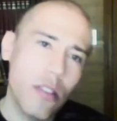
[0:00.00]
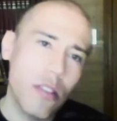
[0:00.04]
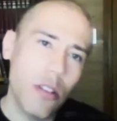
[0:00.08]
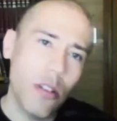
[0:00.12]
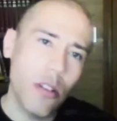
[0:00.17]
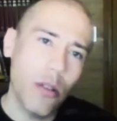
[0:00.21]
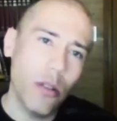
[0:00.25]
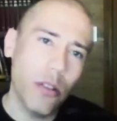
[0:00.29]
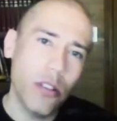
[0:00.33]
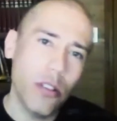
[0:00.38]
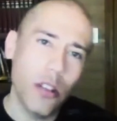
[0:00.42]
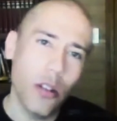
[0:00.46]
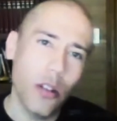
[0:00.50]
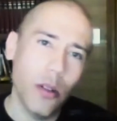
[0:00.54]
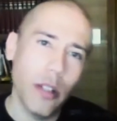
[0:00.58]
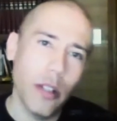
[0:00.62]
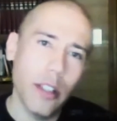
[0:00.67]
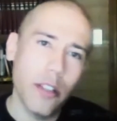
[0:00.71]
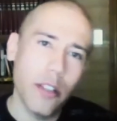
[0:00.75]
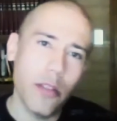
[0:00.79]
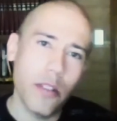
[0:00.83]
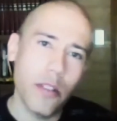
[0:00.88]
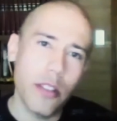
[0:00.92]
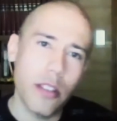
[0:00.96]
so
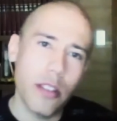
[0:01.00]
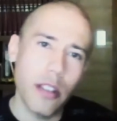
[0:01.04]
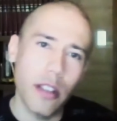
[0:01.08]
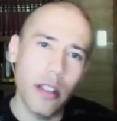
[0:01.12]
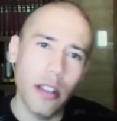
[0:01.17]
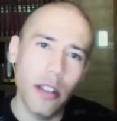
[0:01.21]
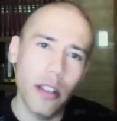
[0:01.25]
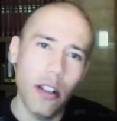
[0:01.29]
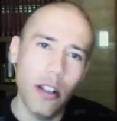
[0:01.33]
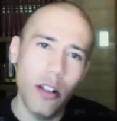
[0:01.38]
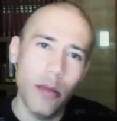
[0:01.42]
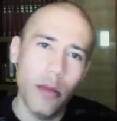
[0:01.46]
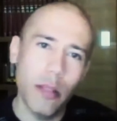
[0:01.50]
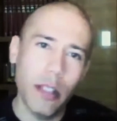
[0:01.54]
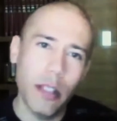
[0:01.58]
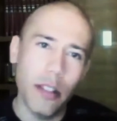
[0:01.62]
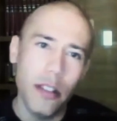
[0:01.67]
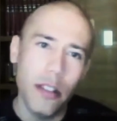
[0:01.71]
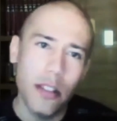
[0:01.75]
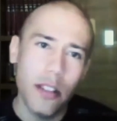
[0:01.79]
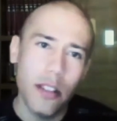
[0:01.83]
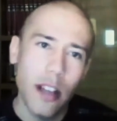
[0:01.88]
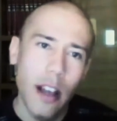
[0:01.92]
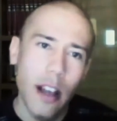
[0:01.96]
interesting,
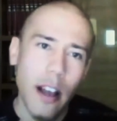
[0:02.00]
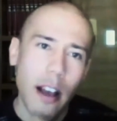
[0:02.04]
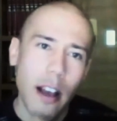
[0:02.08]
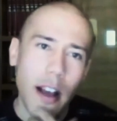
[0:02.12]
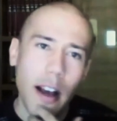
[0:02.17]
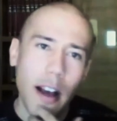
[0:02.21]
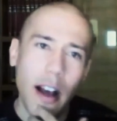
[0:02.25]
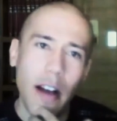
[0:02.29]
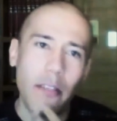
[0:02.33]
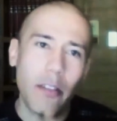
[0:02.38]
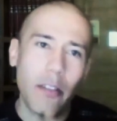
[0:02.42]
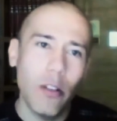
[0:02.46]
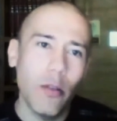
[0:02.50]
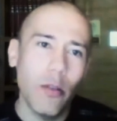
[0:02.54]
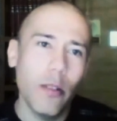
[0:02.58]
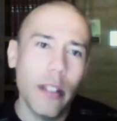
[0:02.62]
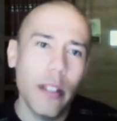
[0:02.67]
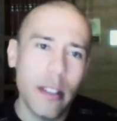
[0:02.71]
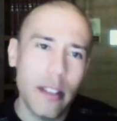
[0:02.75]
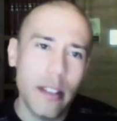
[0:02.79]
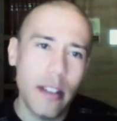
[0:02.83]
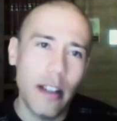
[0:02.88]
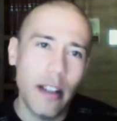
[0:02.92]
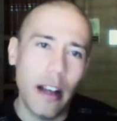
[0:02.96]
because
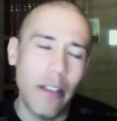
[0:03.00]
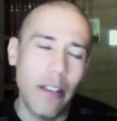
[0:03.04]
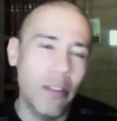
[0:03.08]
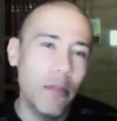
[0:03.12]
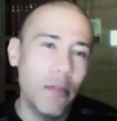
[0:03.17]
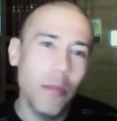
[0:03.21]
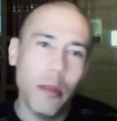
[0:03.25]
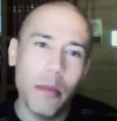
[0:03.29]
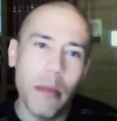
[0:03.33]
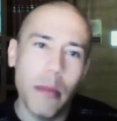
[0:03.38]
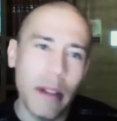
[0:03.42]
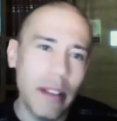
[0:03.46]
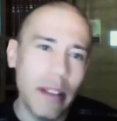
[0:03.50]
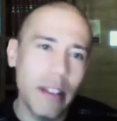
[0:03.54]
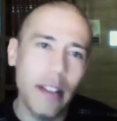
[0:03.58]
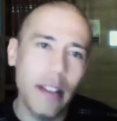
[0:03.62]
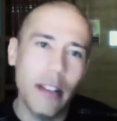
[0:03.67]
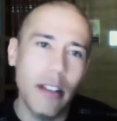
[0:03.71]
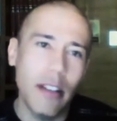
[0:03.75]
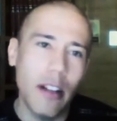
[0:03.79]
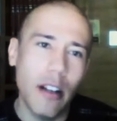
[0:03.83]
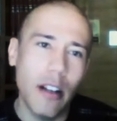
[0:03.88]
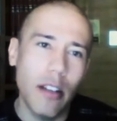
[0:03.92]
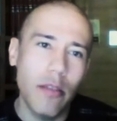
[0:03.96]
I've implemented
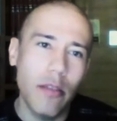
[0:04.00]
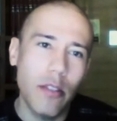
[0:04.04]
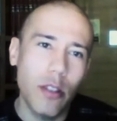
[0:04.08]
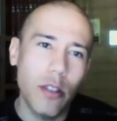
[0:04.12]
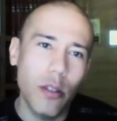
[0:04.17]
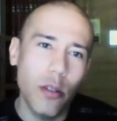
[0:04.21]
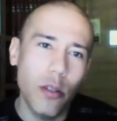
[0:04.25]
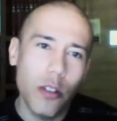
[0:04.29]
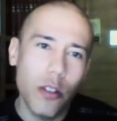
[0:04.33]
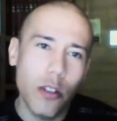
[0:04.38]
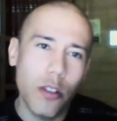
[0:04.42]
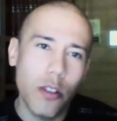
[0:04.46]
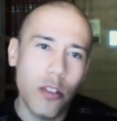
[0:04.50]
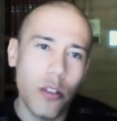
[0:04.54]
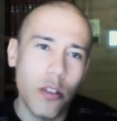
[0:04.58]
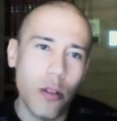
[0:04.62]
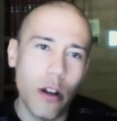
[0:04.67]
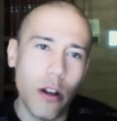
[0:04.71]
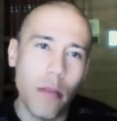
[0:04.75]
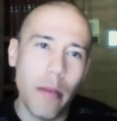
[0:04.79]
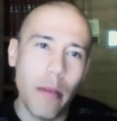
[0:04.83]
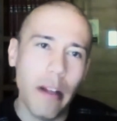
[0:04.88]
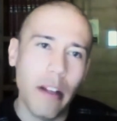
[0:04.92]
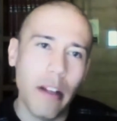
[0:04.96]
a lot of solutions
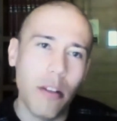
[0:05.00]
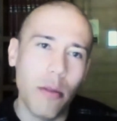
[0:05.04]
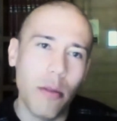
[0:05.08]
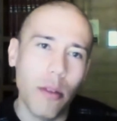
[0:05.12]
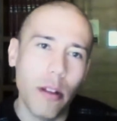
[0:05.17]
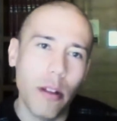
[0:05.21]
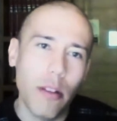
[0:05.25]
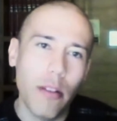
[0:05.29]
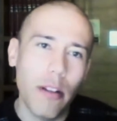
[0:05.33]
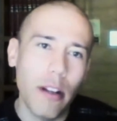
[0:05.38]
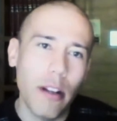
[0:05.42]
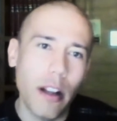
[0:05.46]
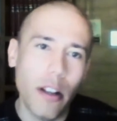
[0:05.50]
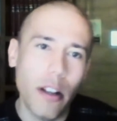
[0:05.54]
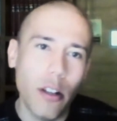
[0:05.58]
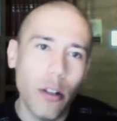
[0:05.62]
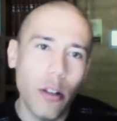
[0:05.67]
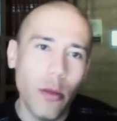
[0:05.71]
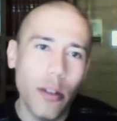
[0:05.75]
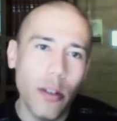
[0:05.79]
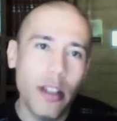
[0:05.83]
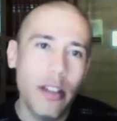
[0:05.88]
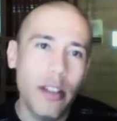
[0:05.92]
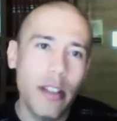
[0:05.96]
throughout my career, and I
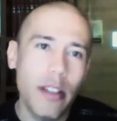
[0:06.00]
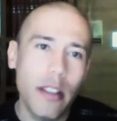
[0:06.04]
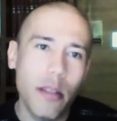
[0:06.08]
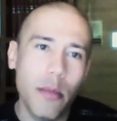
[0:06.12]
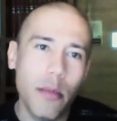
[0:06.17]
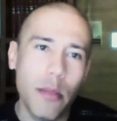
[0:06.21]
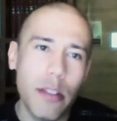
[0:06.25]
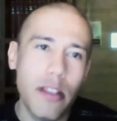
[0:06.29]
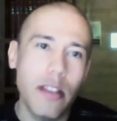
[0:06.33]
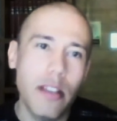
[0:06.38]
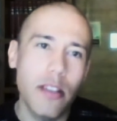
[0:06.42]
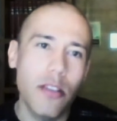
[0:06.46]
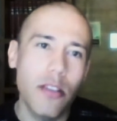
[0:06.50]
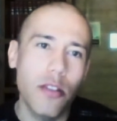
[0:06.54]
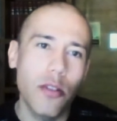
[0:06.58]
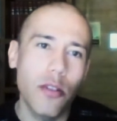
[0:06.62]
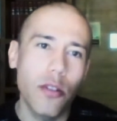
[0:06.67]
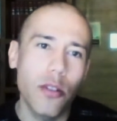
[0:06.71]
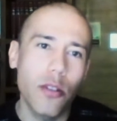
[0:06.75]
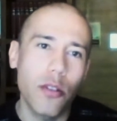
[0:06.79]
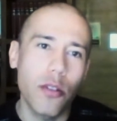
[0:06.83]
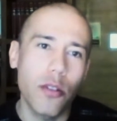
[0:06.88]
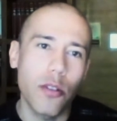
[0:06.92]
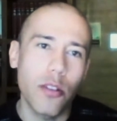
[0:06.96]
always see the business
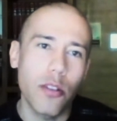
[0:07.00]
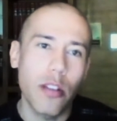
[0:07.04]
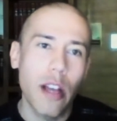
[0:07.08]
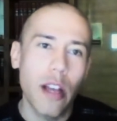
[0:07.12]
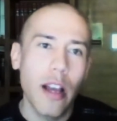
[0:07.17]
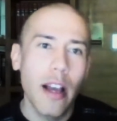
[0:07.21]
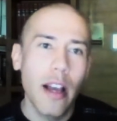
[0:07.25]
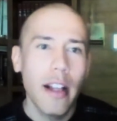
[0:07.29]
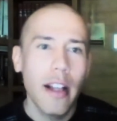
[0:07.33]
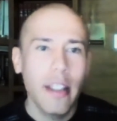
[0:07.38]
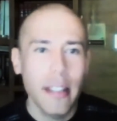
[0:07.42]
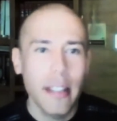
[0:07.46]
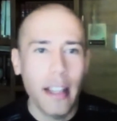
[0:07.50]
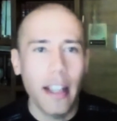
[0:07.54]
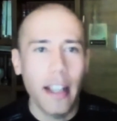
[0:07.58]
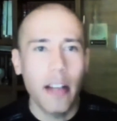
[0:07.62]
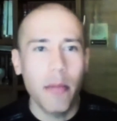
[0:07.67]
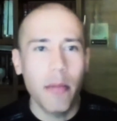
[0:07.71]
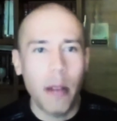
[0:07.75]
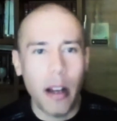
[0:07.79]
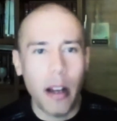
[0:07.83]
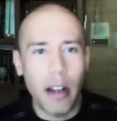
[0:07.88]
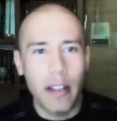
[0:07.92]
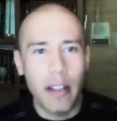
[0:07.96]
users take
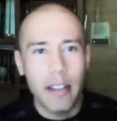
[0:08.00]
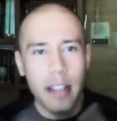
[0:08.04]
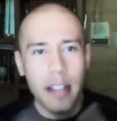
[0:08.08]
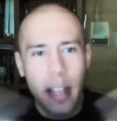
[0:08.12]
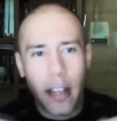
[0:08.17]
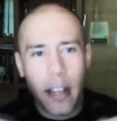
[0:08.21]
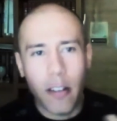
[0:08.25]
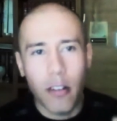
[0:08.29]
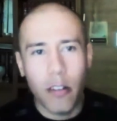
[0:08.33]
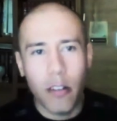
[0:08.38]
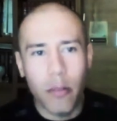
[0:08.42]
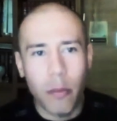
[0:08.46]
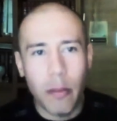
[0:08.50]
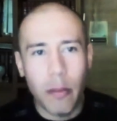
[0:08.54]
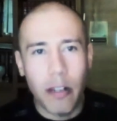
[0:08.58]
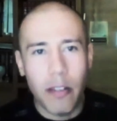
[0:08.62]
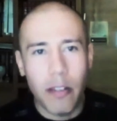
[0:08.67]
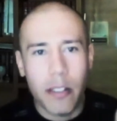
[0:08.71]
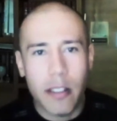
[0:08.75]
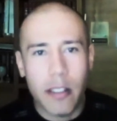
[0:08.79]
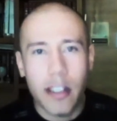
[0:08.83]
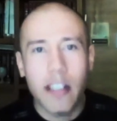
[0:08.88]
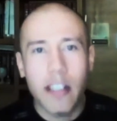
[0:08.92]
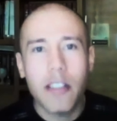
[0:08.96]
about a cycle of about
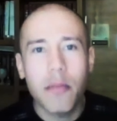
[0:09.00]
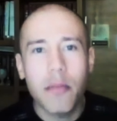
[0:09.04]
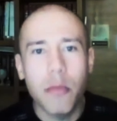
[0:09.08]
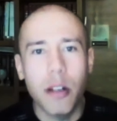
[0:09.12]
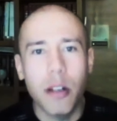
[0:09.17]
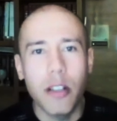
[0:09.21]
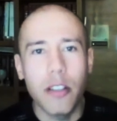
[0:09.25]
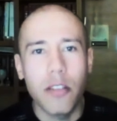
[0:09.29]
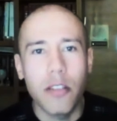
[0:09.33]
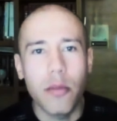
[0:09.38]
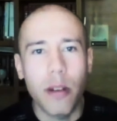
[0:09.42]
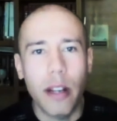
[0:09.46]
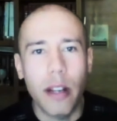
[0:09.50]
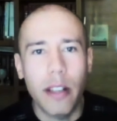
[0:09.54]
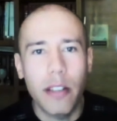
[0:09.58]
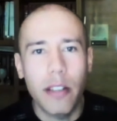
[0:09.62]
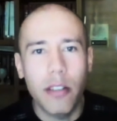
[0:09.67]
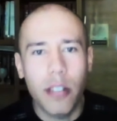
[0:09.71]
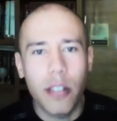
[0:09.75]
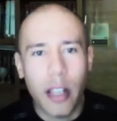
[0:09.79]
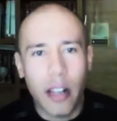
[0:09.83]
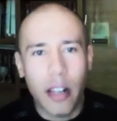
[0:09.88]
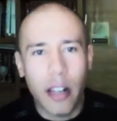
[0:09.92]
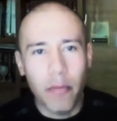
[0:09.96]
6 months, right,
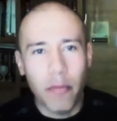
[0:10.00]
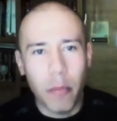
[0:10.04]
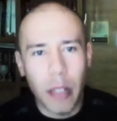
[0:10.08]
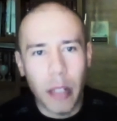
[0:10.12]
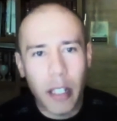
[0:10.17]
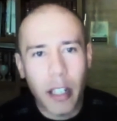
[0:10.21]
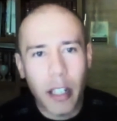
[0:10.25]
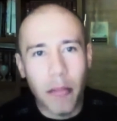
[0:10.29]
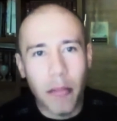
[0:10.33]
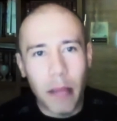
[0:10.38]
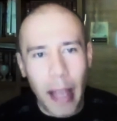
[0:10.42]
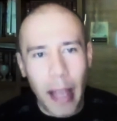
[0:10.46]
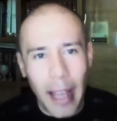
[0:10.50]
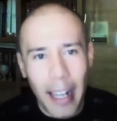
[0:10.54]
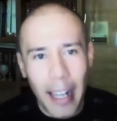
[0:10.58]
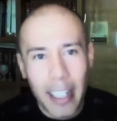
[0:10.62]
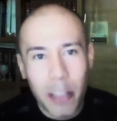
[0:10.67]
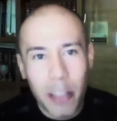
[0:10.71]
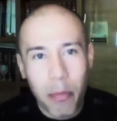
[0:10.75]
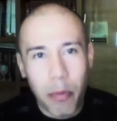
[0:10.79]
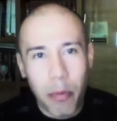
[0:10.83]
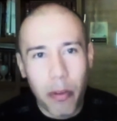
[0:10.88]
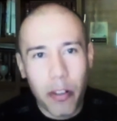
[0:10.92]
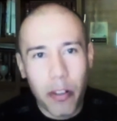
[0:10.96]
to kind of become
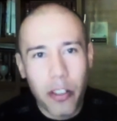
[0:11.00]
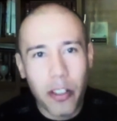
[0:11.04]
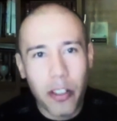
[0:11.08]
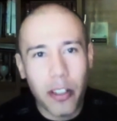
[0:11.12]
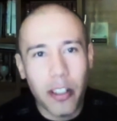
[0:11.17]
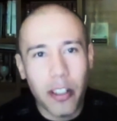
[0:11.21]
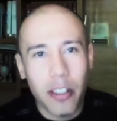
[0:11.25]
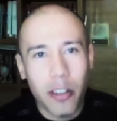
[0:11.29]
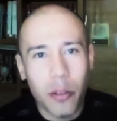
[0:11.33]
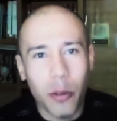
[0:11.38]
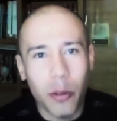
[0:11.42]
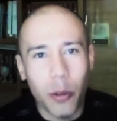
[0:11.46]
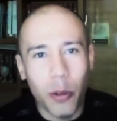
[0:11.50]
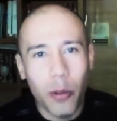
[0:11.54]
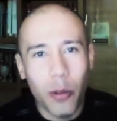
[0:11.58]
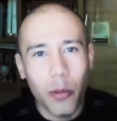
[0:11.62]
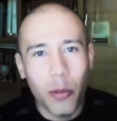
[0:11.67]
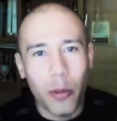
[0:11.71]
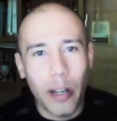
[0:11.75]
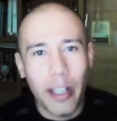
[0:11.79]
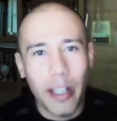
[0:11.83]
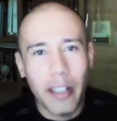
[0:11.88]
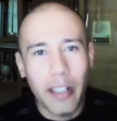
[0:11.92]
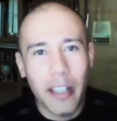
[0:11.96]
experts on the tool,
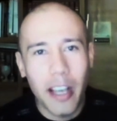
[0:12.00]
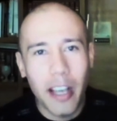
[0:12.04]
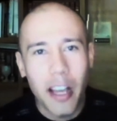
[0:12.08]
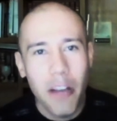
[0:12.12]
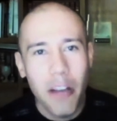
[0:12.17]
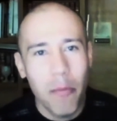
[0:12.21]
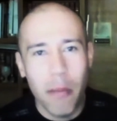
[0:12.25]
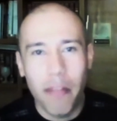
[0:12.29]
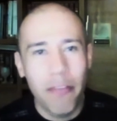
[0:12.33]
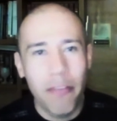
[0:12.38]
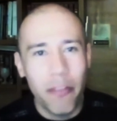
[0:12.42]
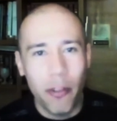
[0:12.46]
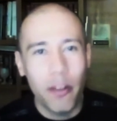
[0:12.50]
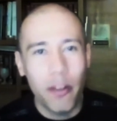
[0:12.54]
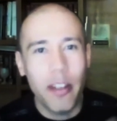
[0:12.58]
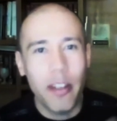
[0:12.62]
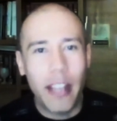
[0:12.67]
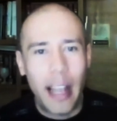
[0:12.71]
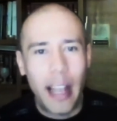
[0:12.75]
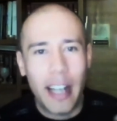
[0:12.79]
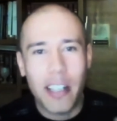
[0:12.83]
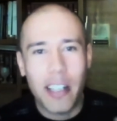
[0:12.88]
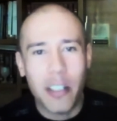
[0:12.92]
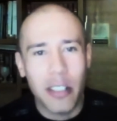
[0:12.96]
right, before they
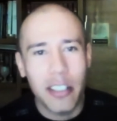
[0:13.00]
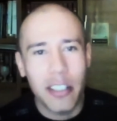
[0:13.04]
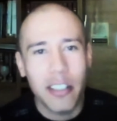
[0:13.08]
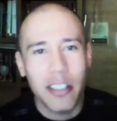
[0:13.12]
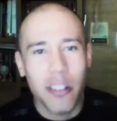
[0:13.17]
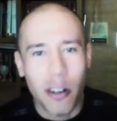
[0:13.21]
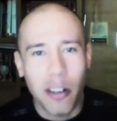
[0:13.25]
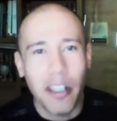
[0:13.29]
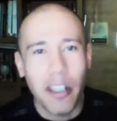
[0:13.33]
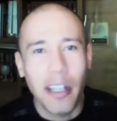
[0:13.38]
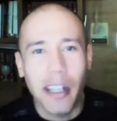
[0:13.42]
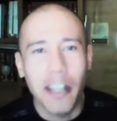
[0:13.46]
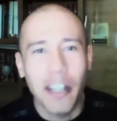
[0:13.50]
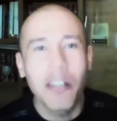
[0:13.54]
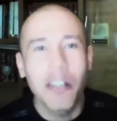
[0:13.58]
actually start getting